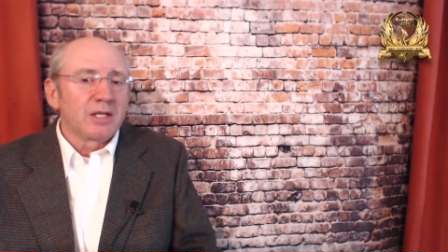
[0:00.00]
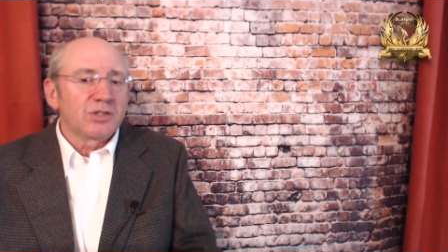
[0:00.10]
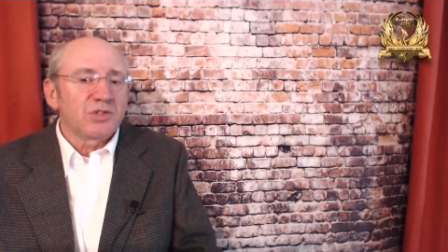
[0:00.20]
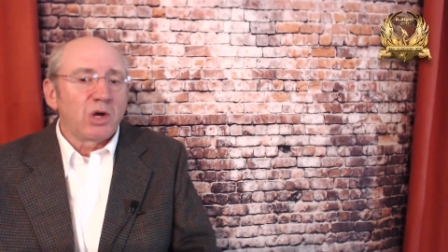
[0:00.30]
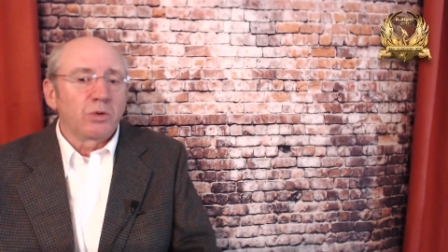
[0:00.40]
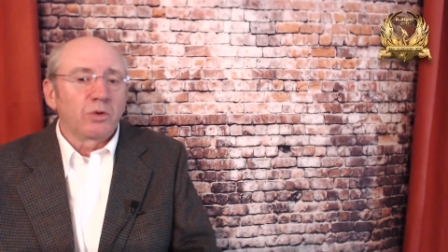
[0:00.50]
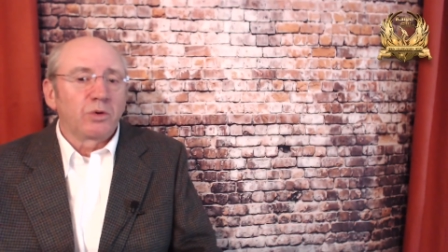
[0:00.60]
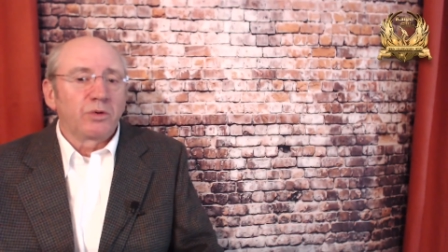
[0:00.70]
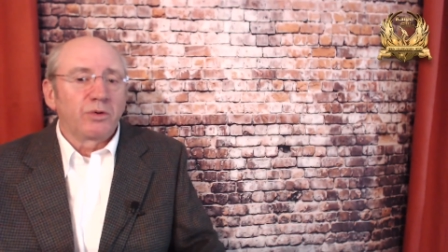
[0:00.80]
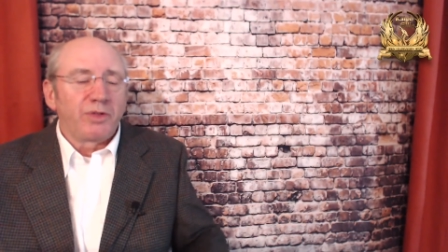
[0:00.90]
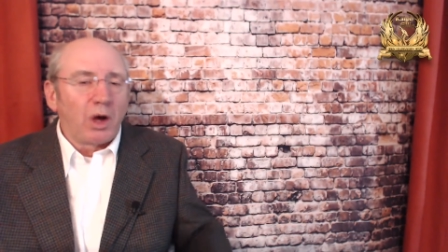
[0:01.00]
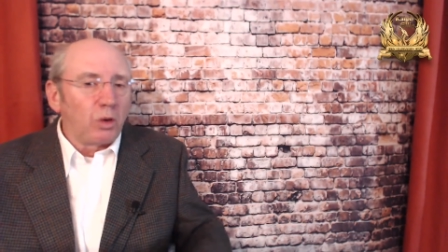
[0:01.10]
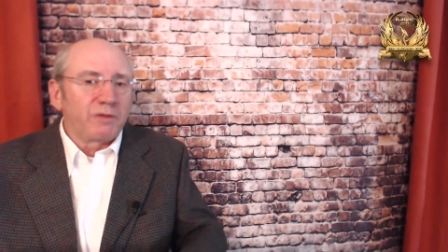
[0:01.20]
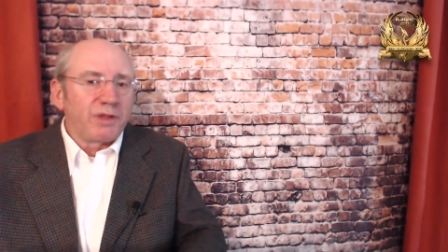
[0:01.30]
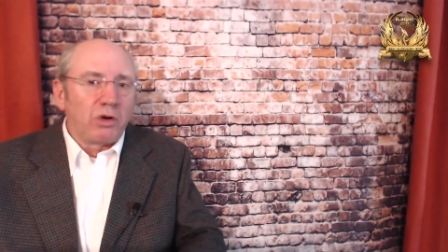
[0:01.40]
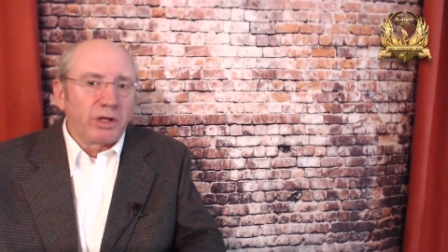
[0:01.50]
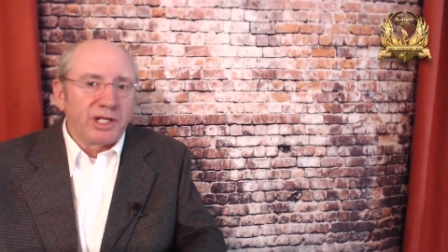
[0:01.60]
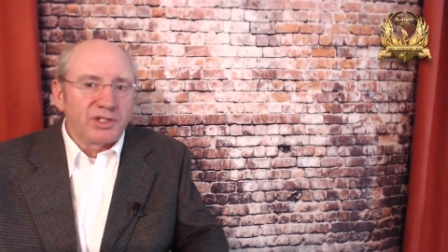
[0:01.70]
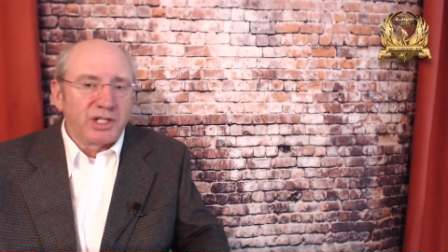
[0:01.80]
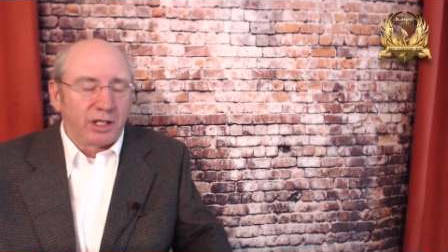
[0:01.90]
So the whole of the hockey
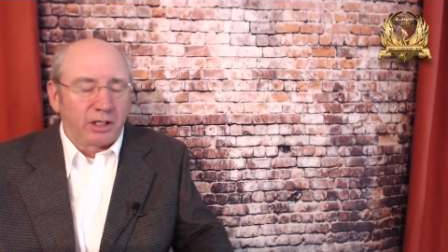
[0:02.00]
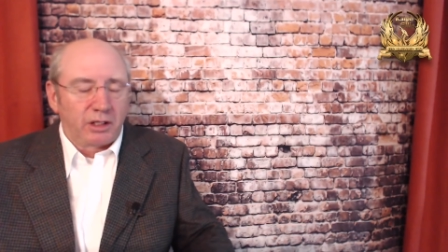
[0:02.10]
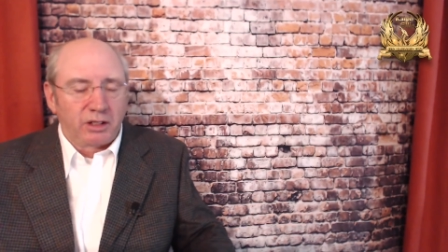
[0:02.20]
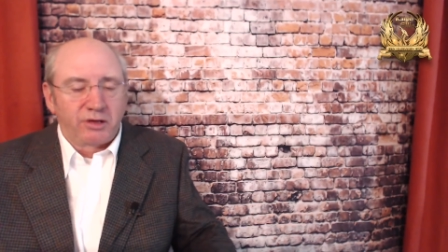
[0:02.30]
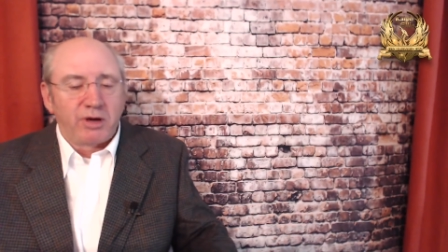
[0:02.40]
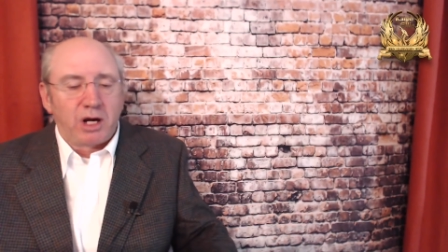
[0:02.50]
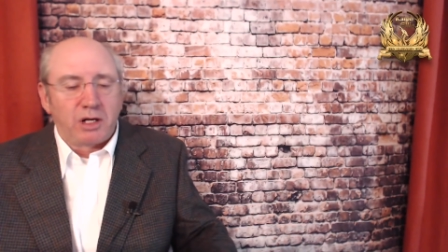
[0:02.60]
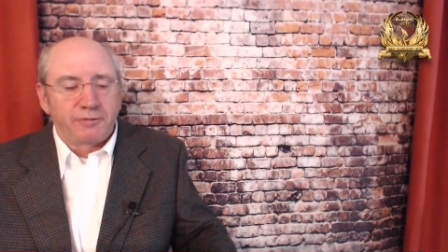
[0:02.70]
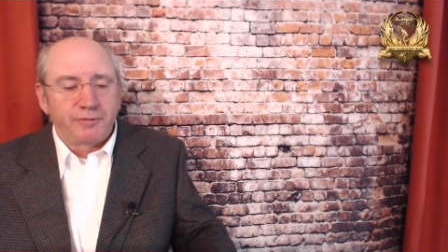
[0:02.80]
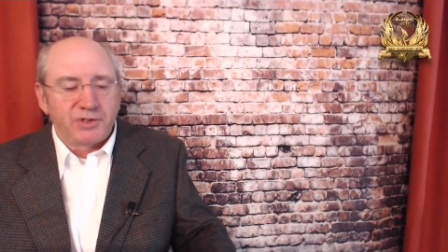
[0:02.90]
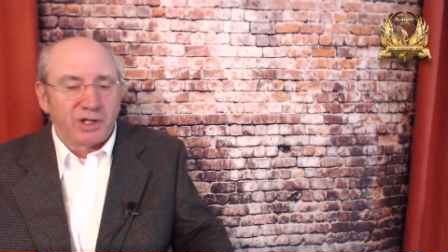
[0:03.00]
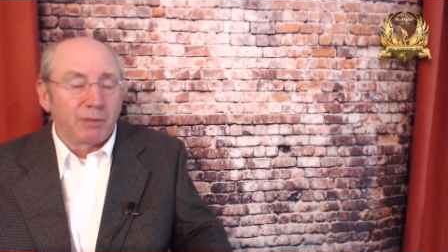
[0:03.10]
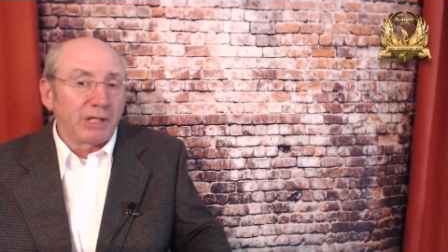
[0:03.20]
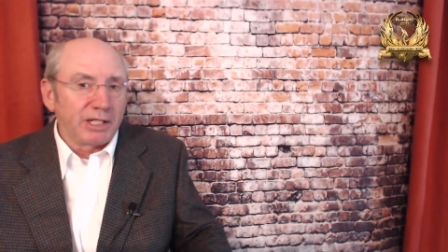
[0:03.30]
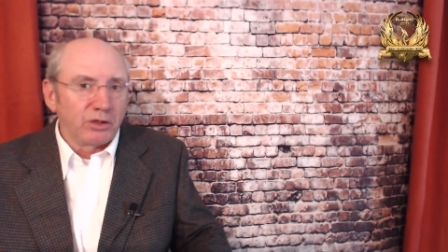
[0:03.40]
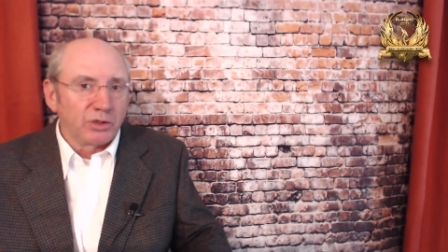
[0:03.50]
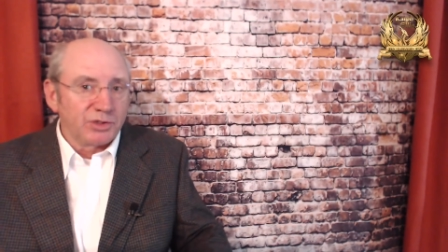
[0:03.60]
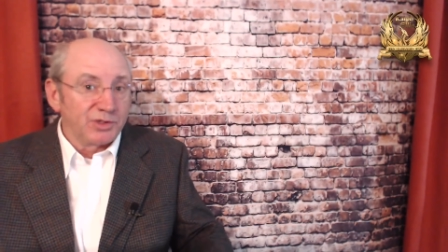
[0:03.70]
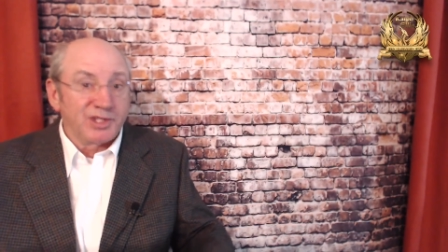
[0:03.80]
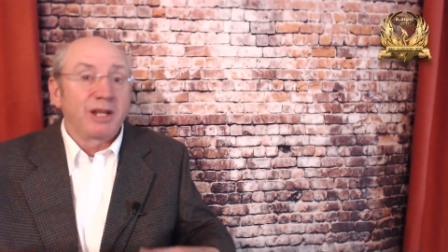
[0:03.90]
stick graph is a complete
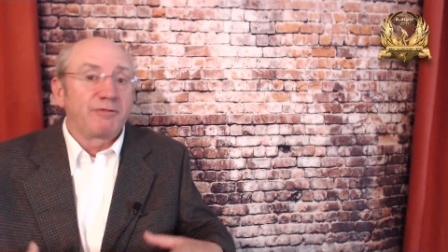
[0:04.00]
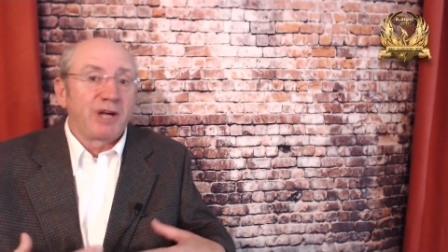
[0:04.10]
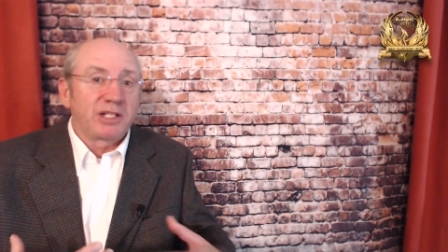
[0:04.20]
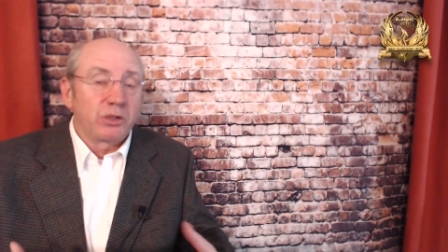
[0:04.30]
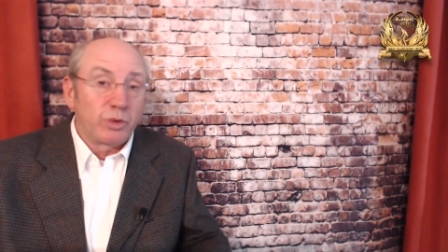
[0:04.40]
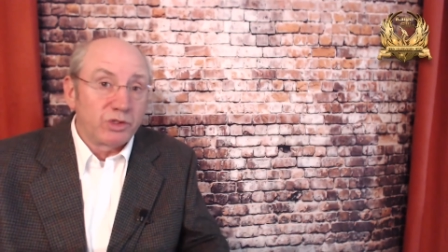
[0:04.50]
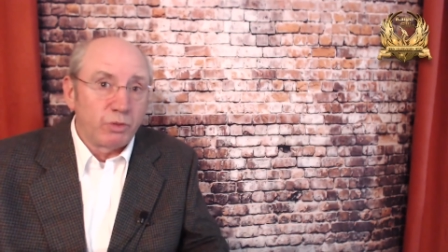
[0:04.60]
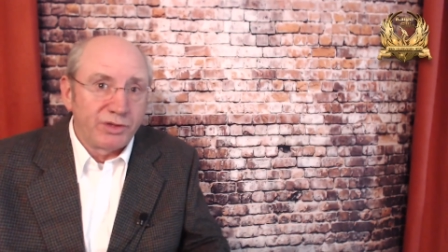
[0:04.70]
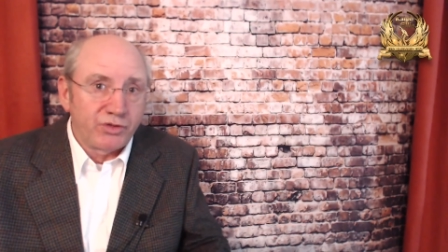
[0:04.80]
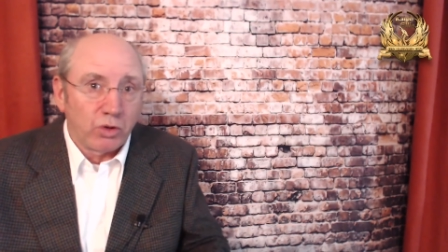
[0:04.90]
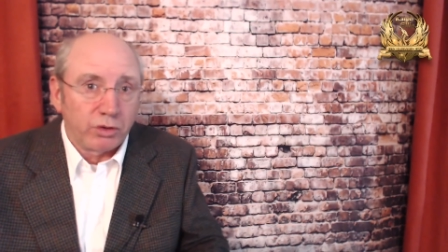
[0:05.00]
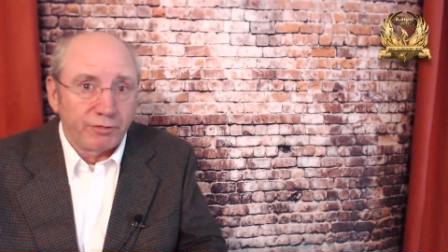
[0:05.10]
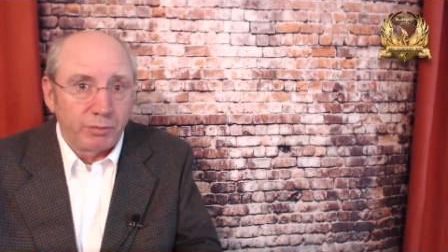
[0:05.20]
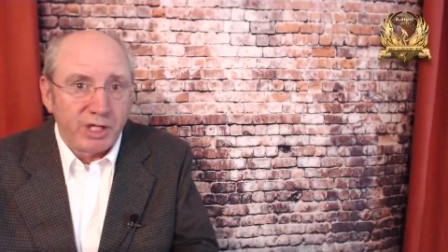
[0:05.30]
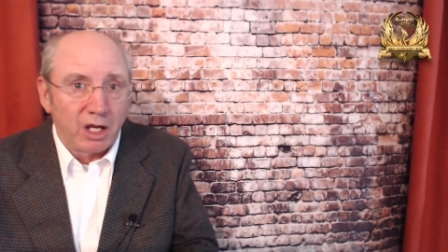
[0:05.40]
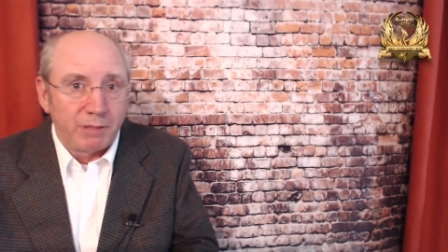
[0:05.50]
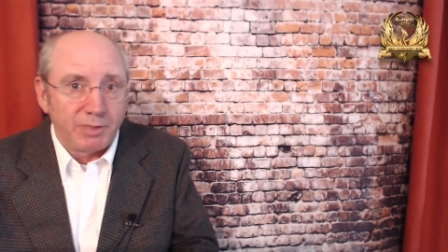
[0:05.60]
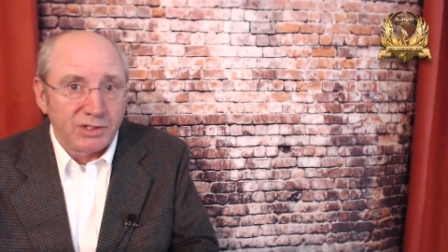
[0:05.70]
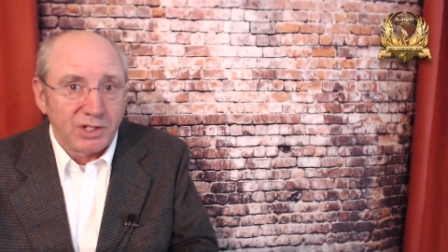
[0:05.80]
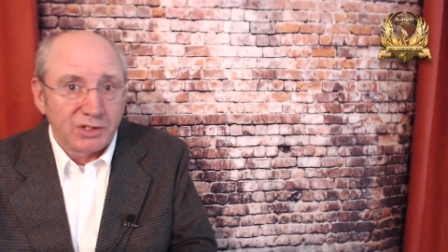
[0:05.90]
nonsense. And in fact, it was withdrawn from the
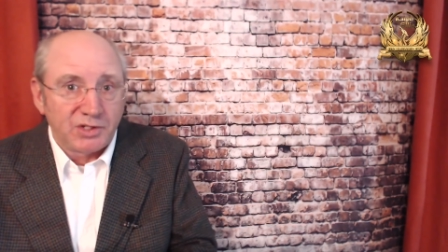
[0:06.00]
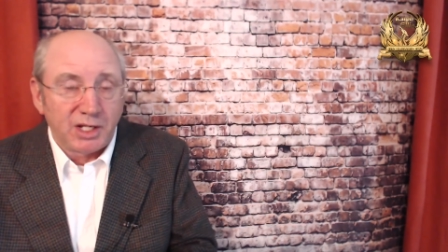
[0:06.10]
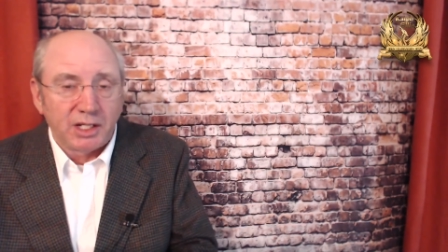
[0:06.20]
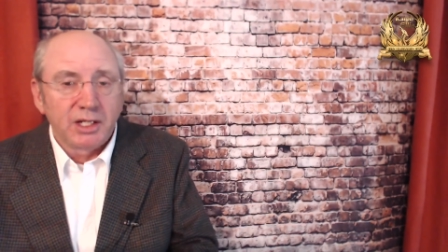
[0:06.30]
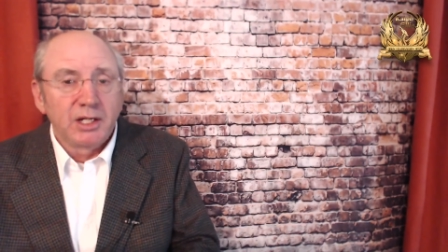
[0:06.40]
IPCC